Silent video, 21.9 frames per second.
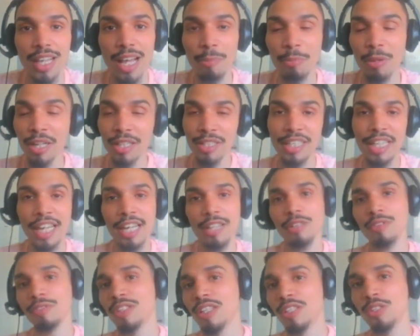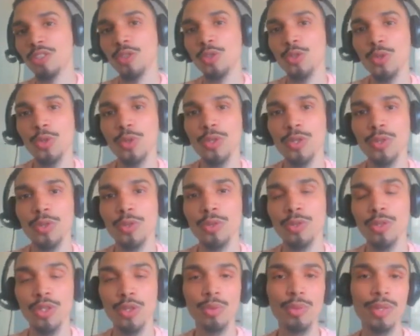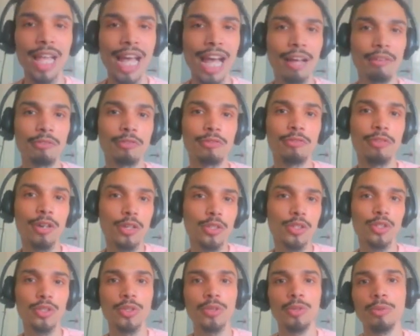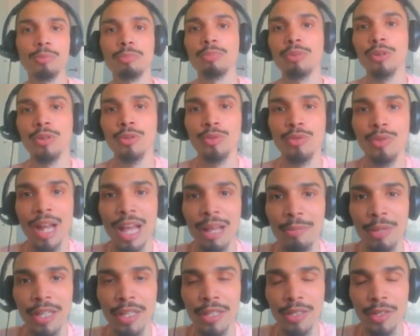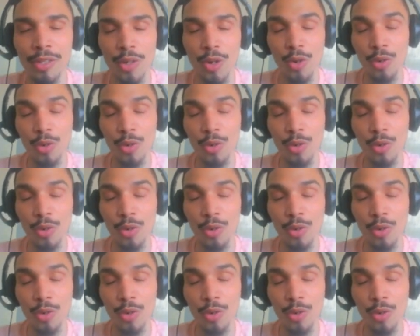By the end of this tutorial, you will have a functional password